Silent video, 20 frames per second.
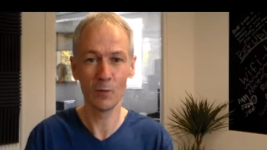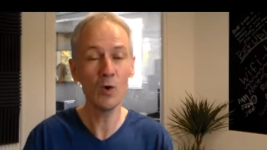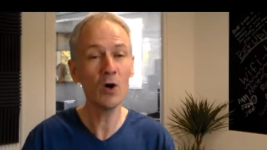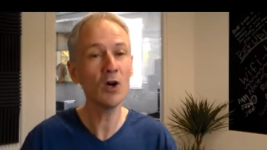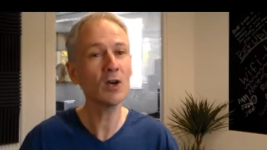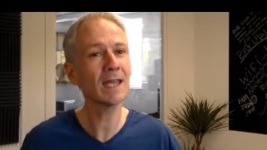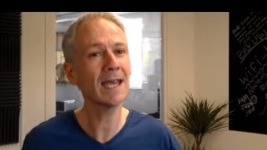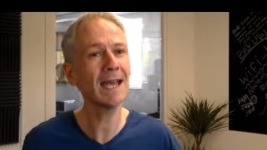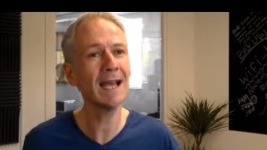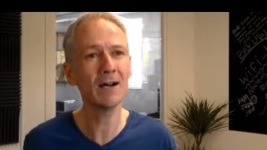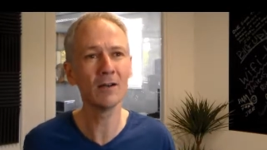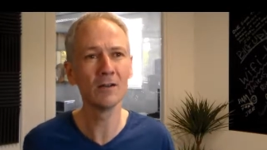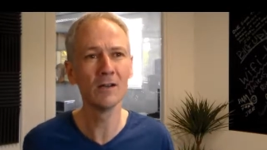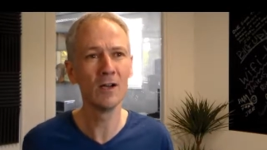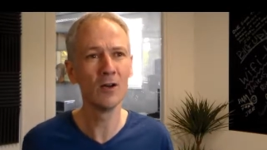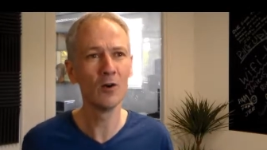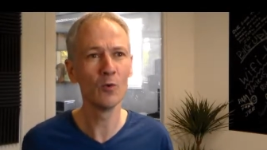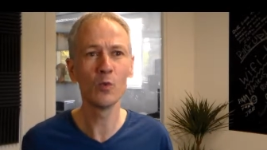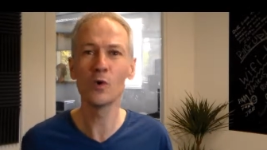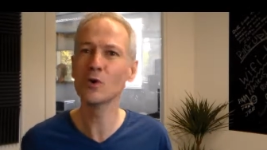Work
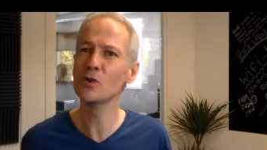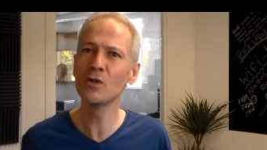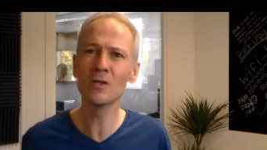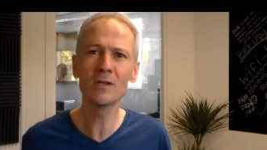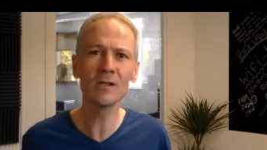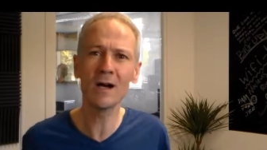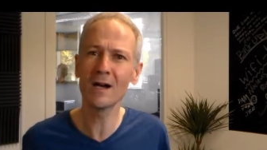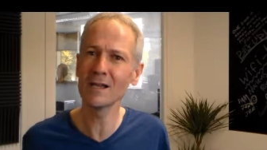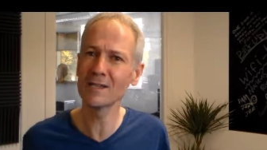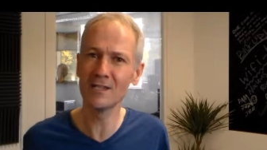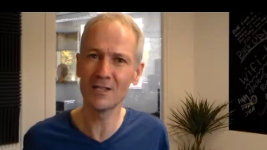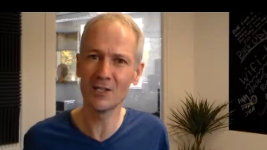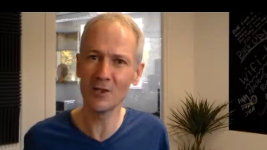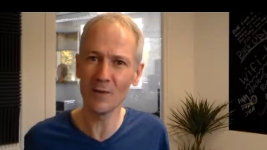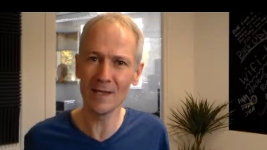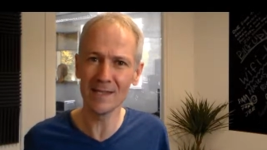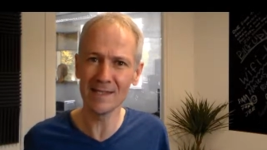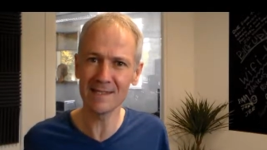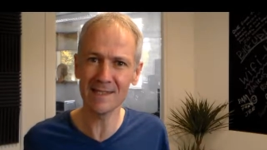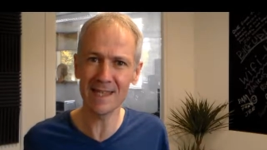out what you'd like to
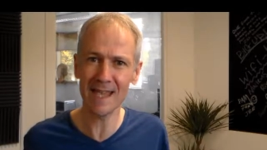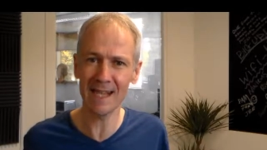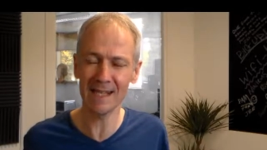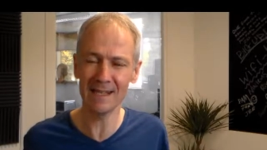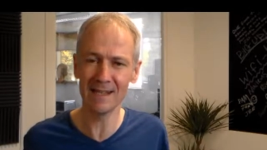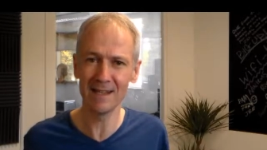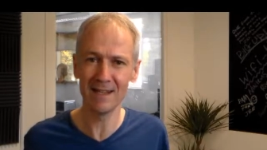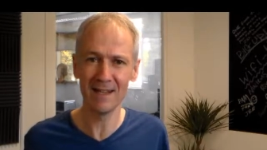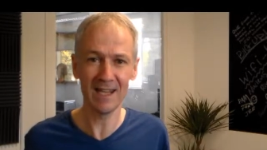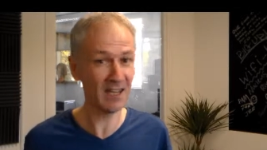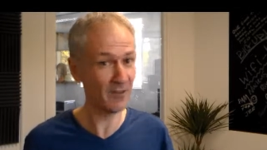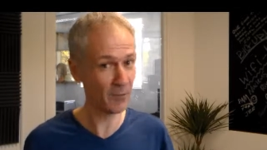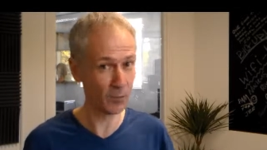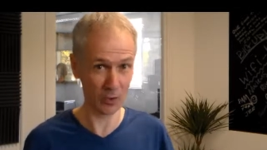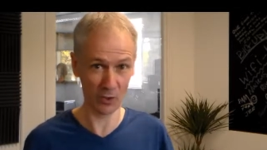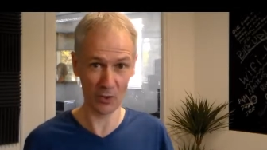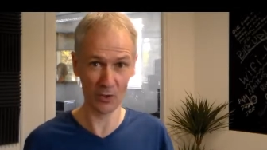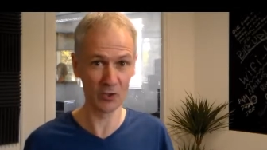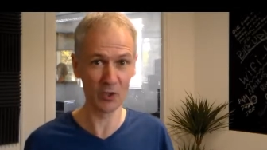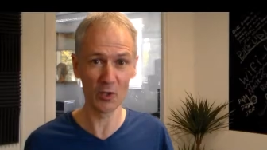do instead
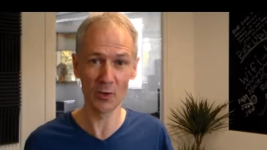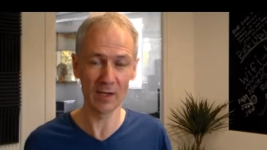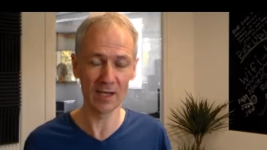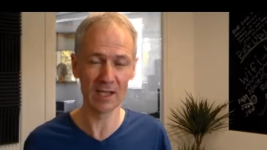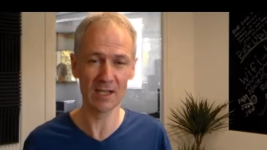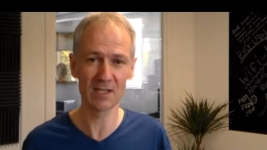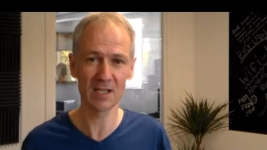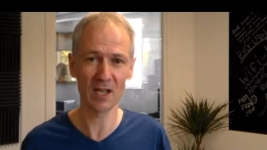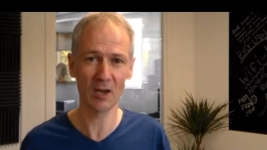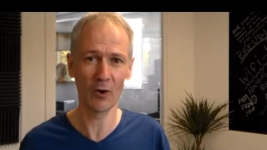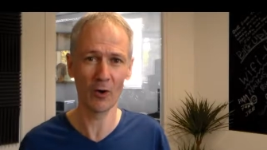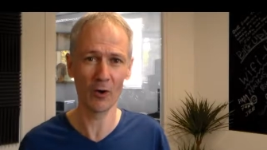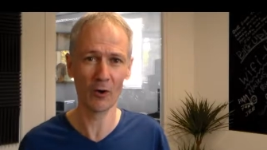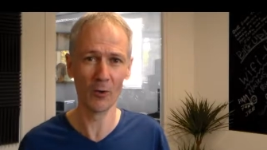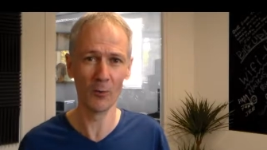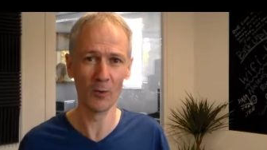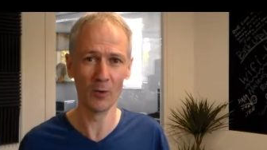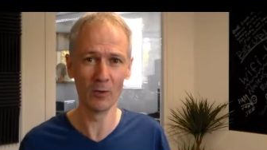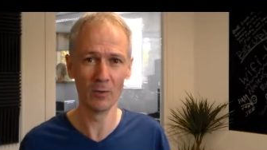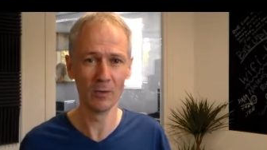if what you're doing is so
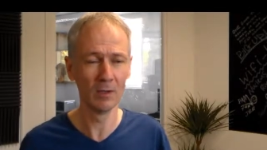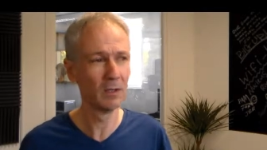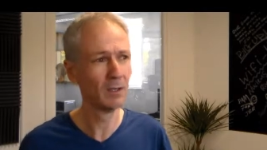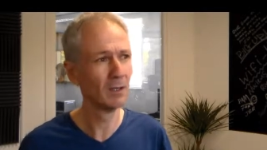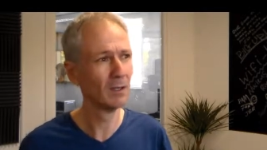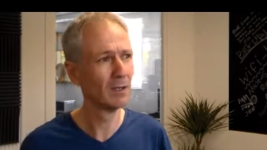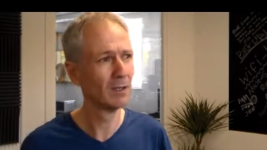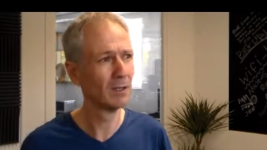horrible.